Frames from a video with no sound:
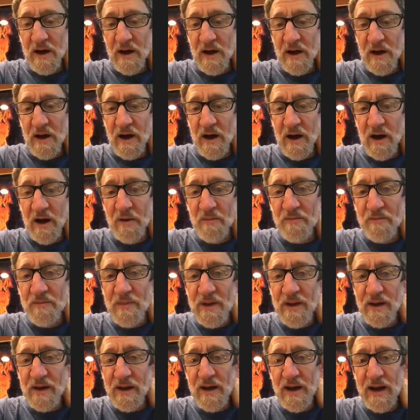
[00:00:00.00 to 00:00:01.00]
um, it
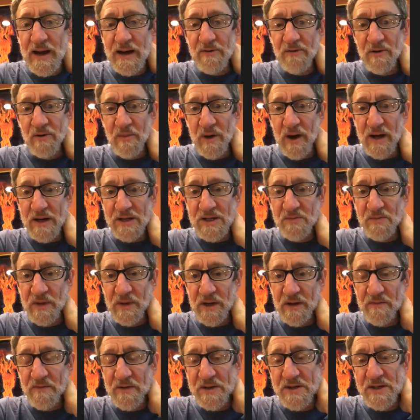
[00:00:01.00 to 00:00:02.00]
kind of reminds me
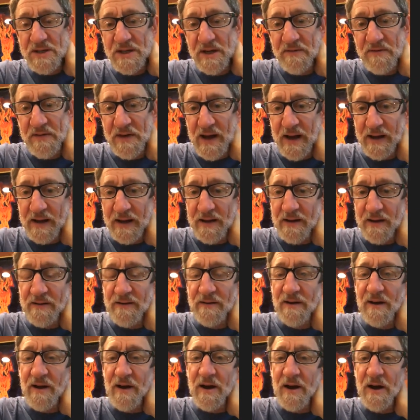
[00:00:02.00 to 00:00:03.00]
of the stiff-necked
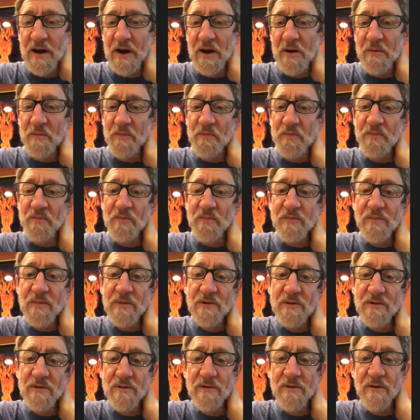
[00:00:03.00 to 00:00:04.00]
um,
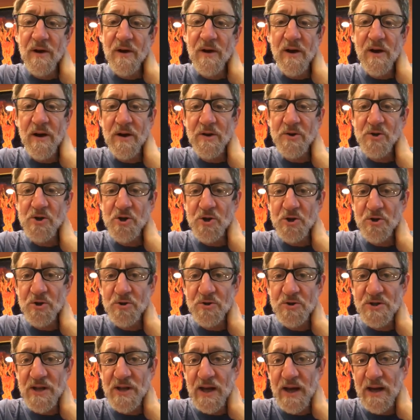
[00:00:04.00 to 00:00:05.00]
uh,
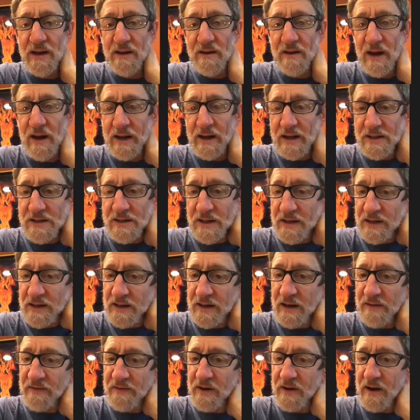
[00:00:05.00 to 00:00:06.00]
Jews that I guess they
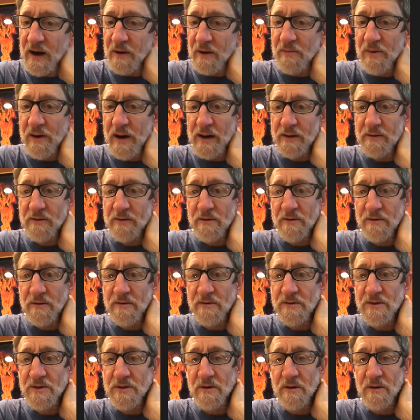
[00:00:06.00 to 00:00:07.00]
didn't have
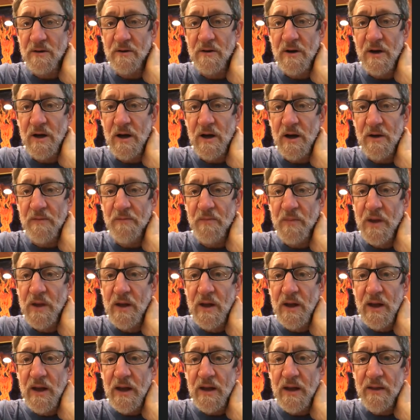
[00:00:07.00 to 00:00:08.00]
chiropractors or, um,
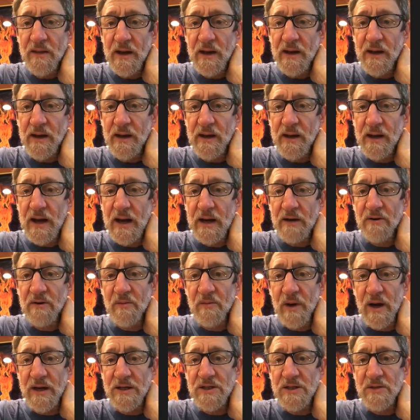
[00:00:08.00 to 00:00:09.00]
and then it, it kind of
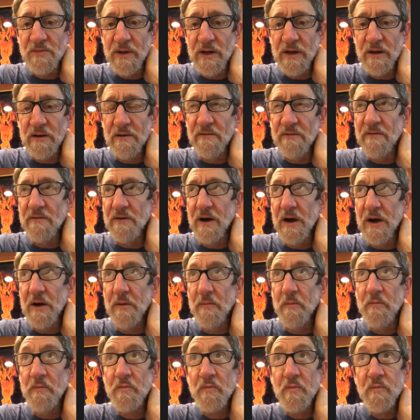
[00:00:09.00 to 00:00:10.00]
reminds me of,
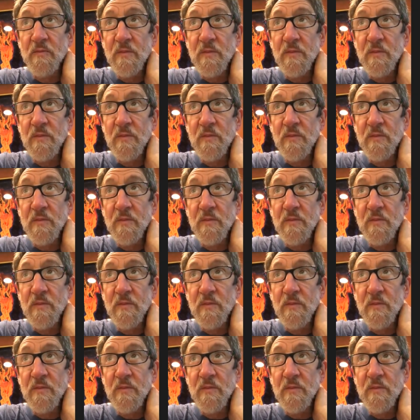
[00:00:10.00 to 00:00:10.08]
um,